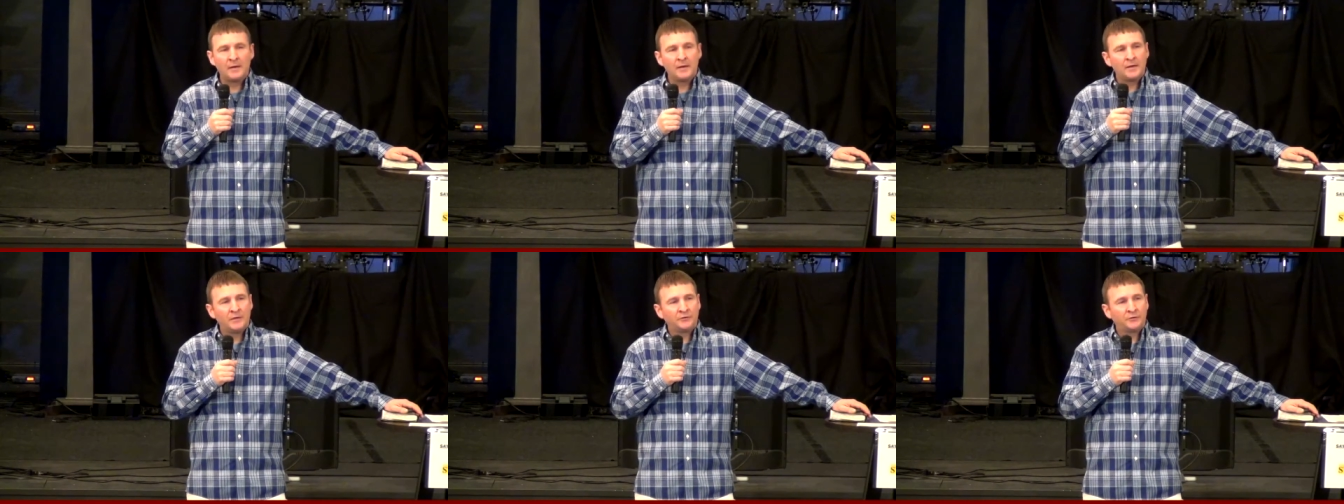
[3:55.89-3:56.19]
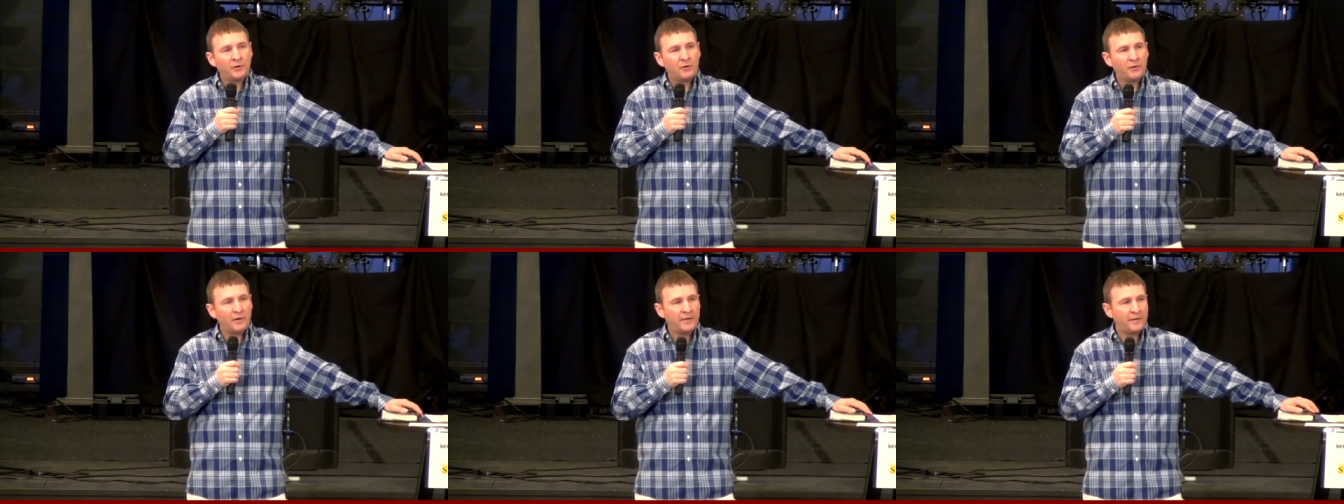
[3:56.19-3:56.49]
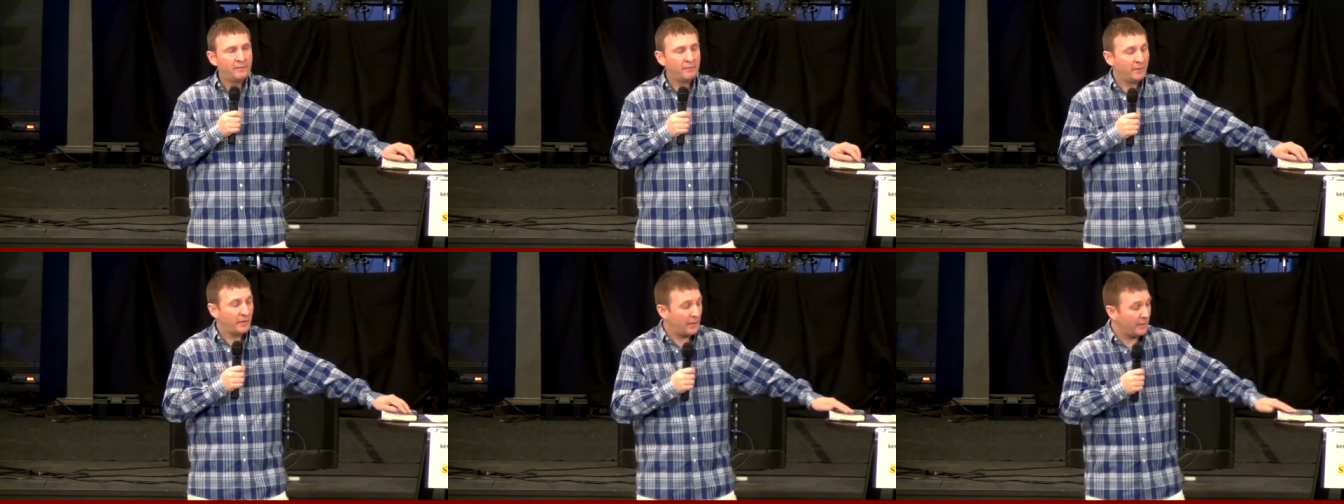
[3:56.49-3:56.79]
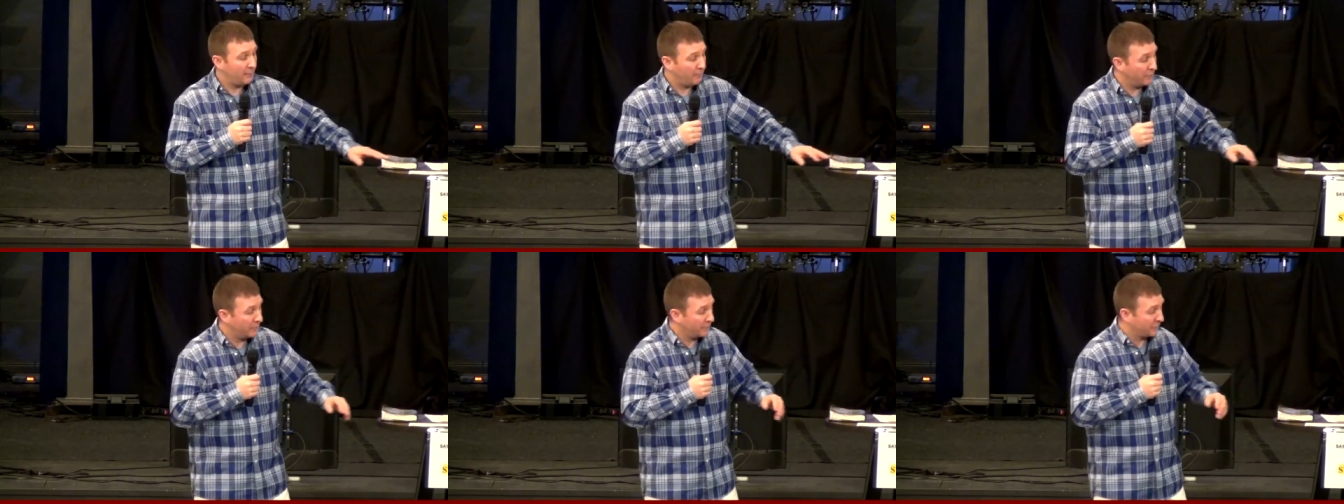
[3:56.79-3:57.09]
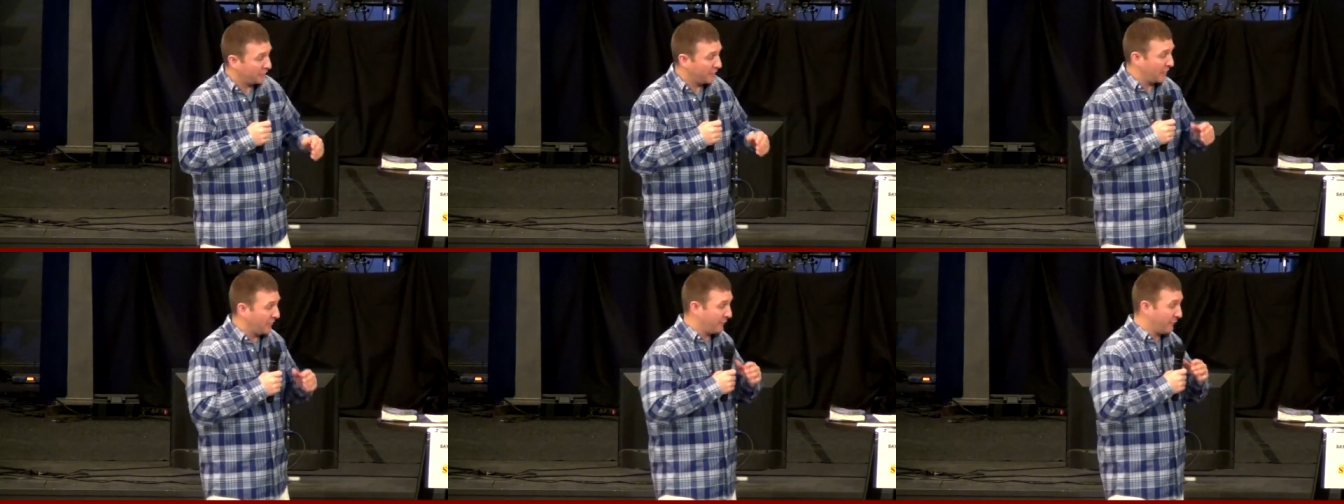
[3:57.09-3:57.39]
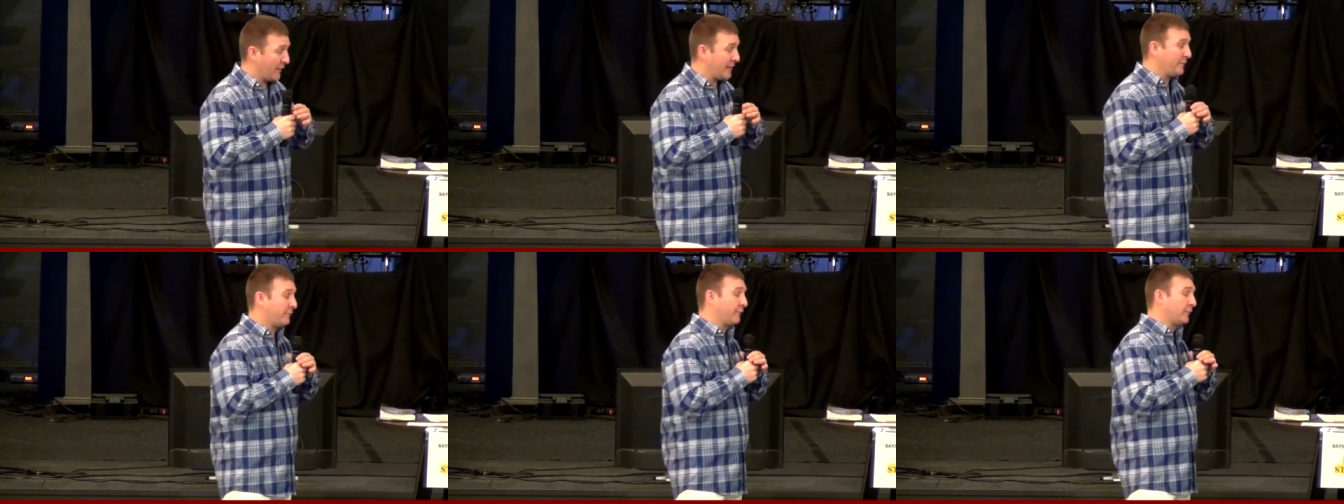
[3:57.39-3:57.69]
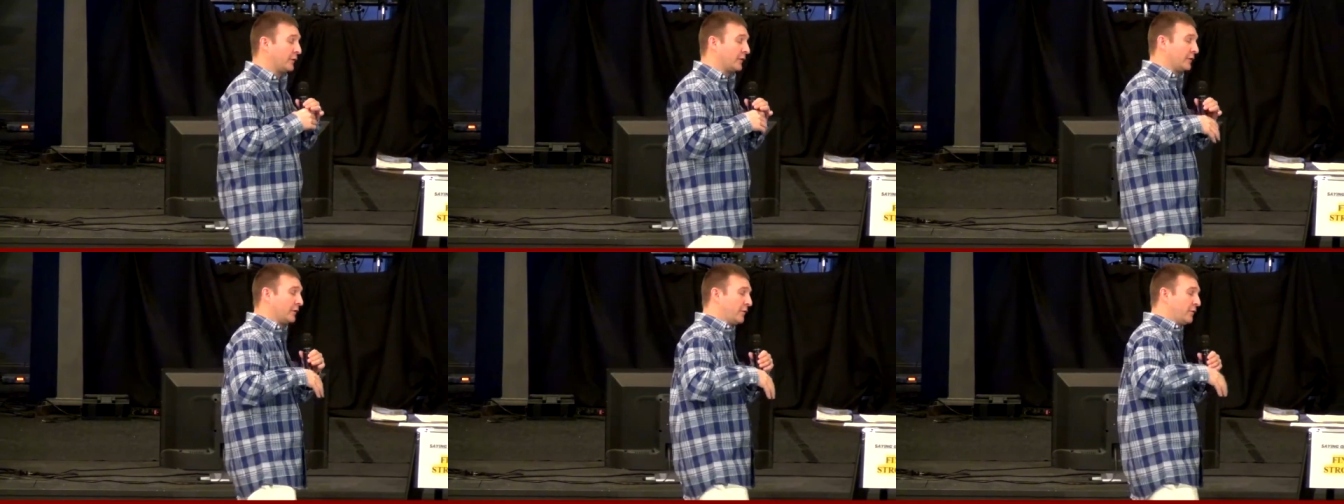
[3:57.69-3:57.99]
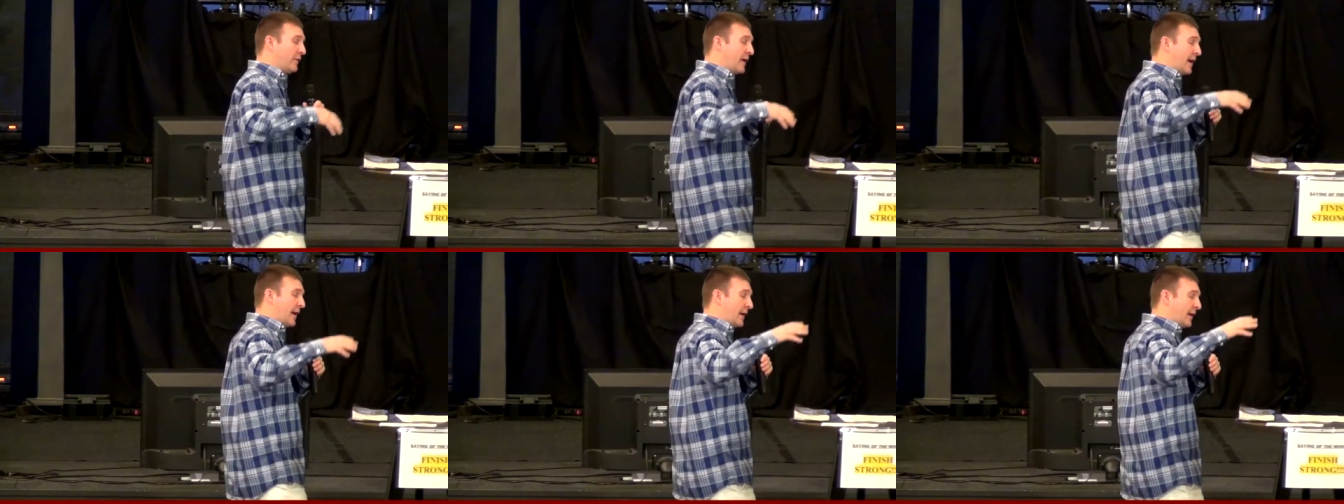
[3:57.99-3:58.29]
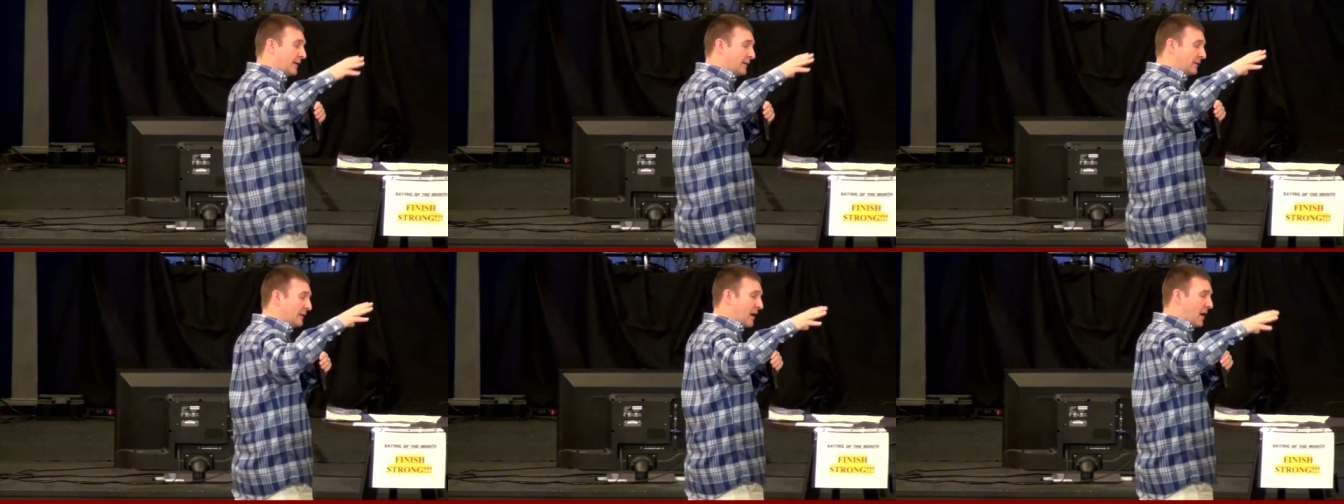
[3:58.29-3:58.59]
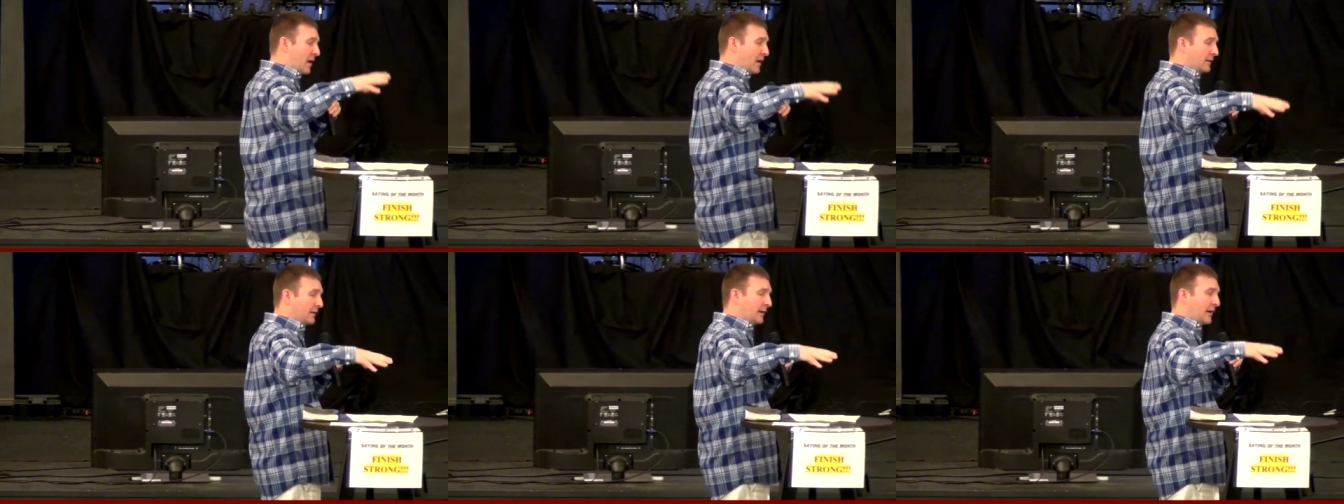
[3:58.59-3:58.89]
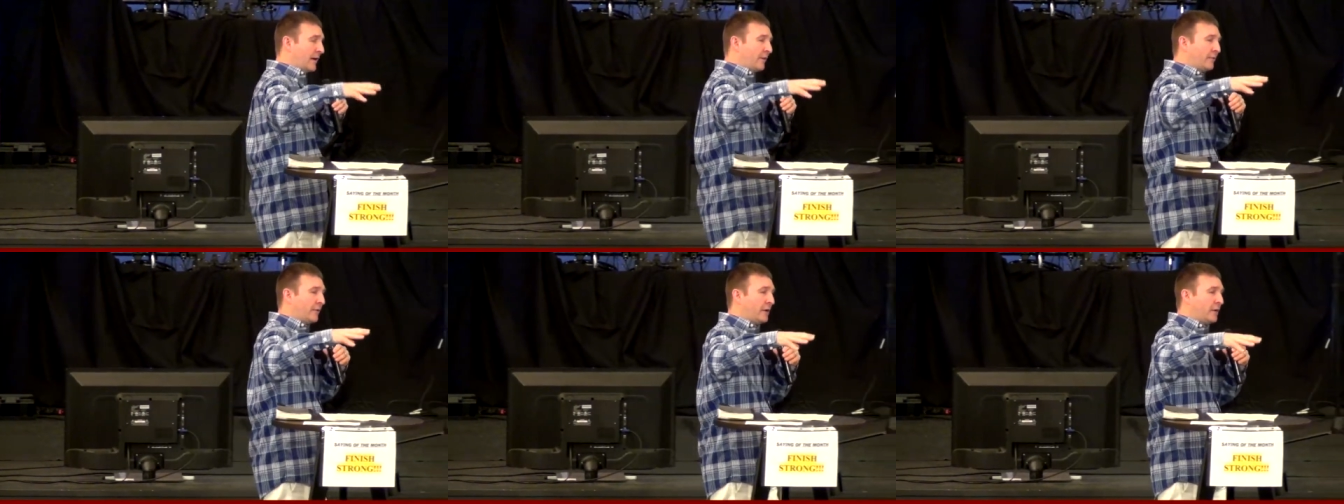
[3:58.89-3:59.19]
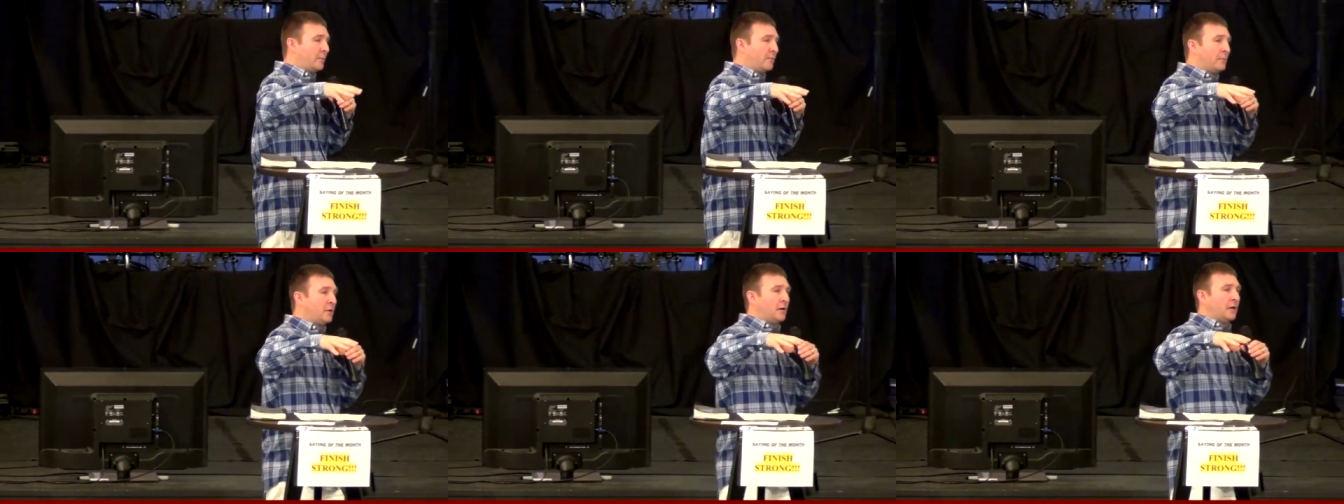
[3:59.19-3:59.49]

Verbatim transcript: So he, he was uh, faithful to do that, and God gave him.